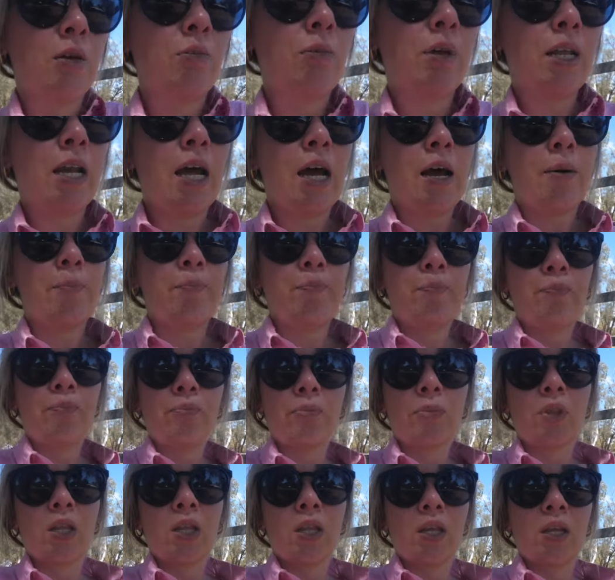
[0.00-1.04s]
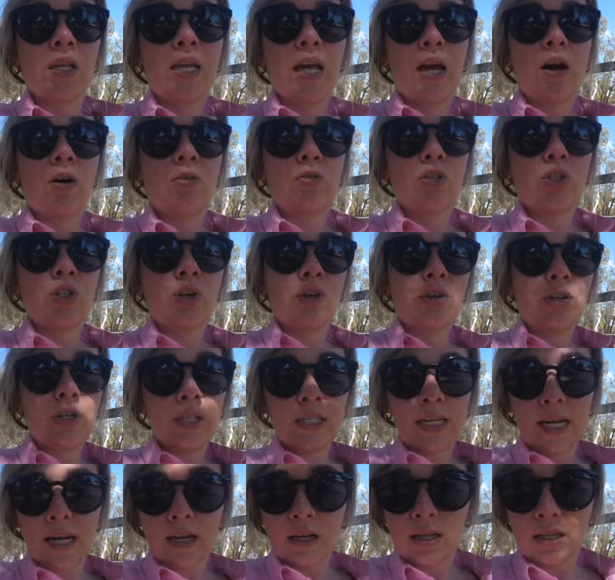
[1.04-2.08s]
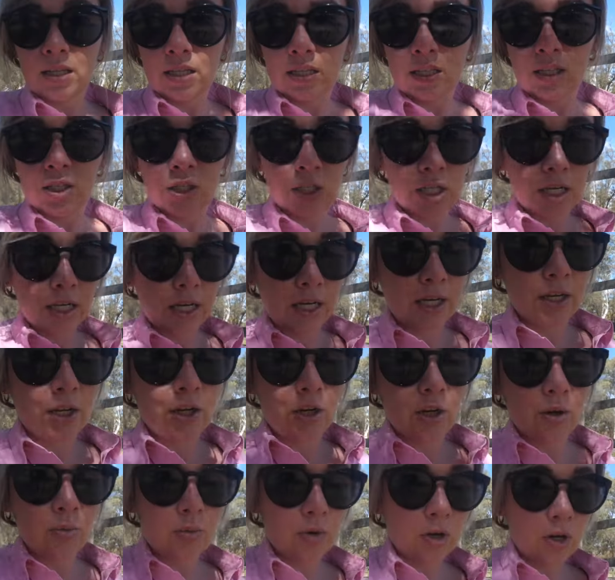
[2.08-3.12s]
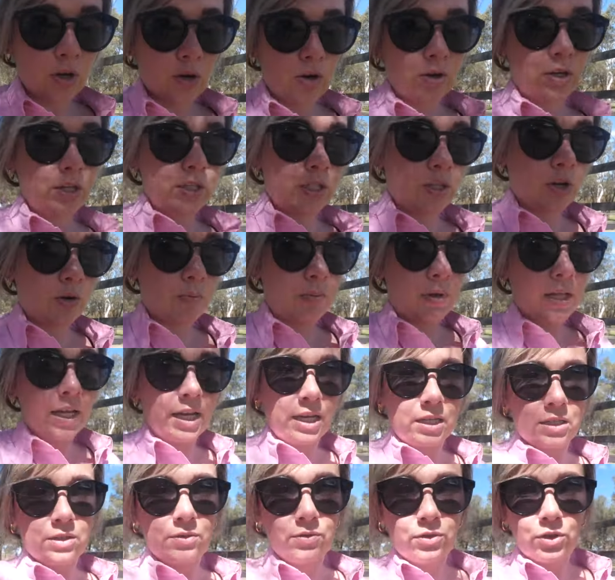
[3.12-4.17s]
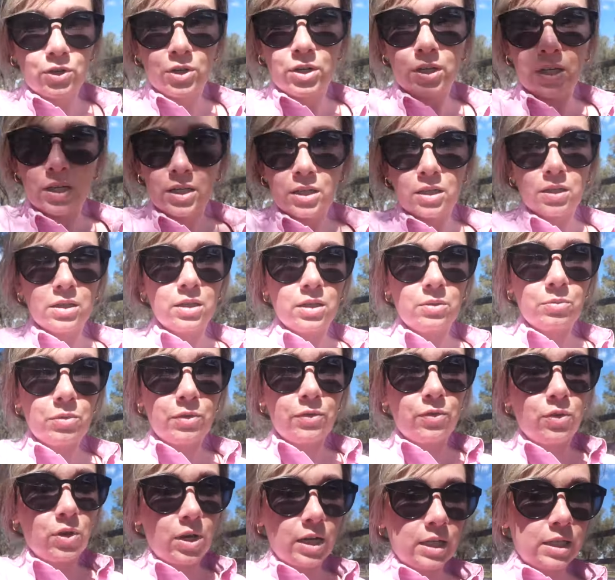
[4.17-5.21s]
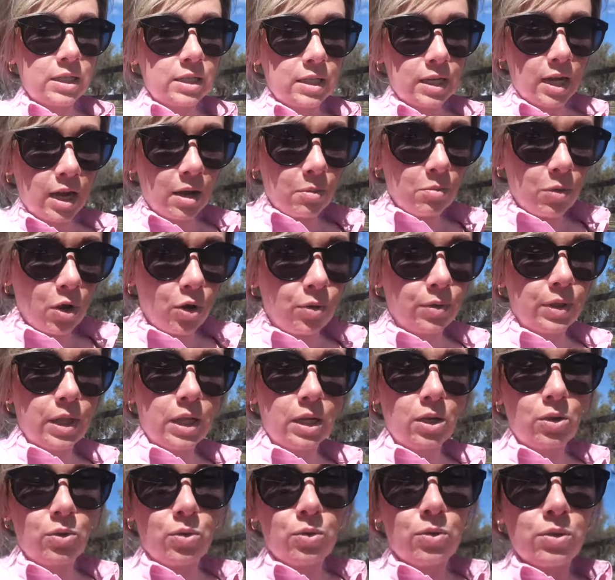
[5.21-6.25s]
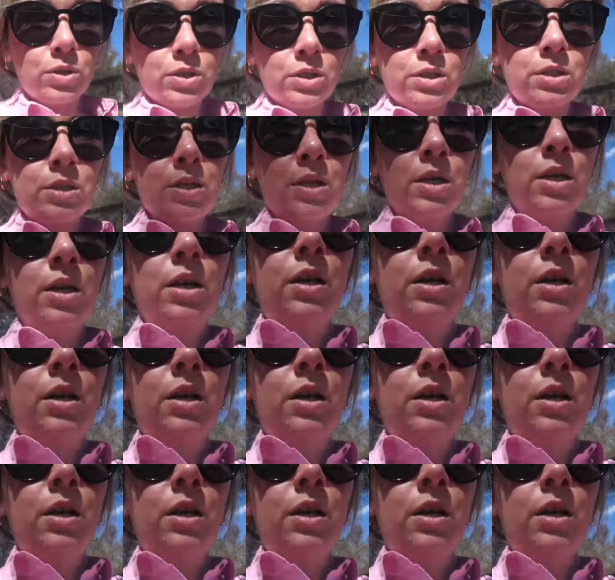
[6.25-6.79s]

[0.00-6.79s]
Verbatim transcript: But um, yeah, I'll show you down in this chicken coop what Connor's got plans for it before I start mowing the lawns.